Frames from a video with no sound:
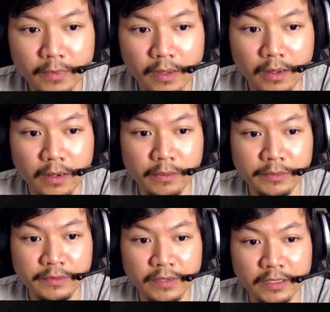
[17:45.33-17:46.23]

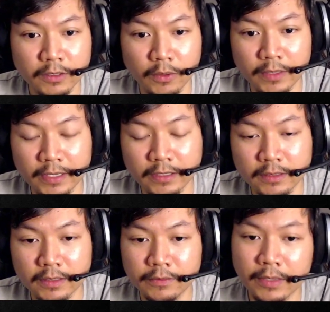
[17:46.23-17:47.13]
Reflect low
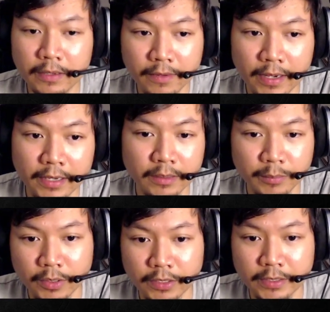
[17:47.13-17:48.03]
latency. If you have a high-end
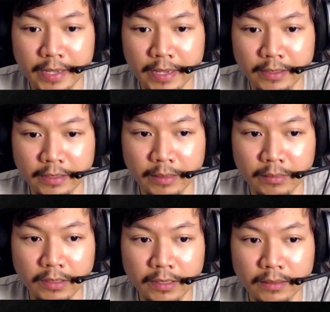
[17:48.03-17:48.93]
computer, you can
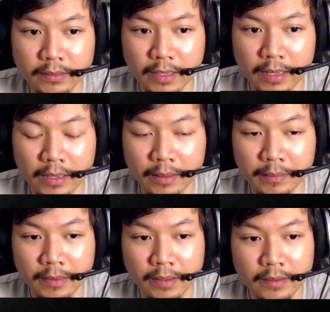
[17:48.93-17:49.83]
enable it. It
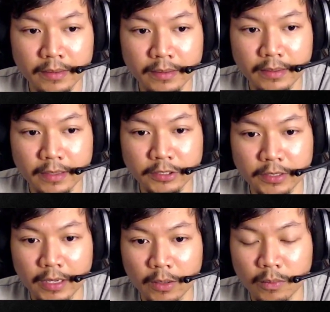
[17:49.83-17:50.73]
should
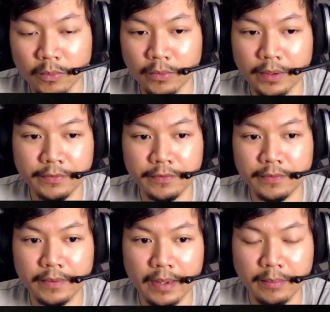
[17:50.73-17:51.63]
help with,
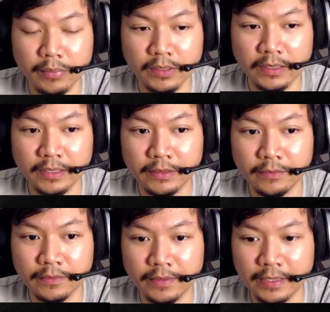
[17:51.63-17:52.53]
I
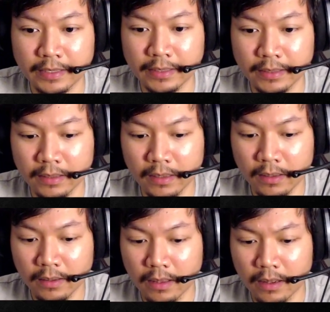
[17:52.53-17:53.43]
believe, the
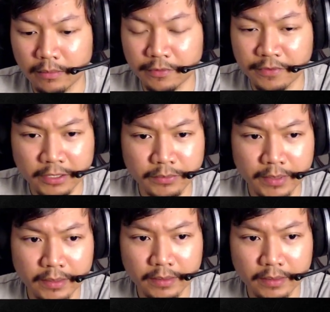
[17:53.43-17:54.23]
refresh rate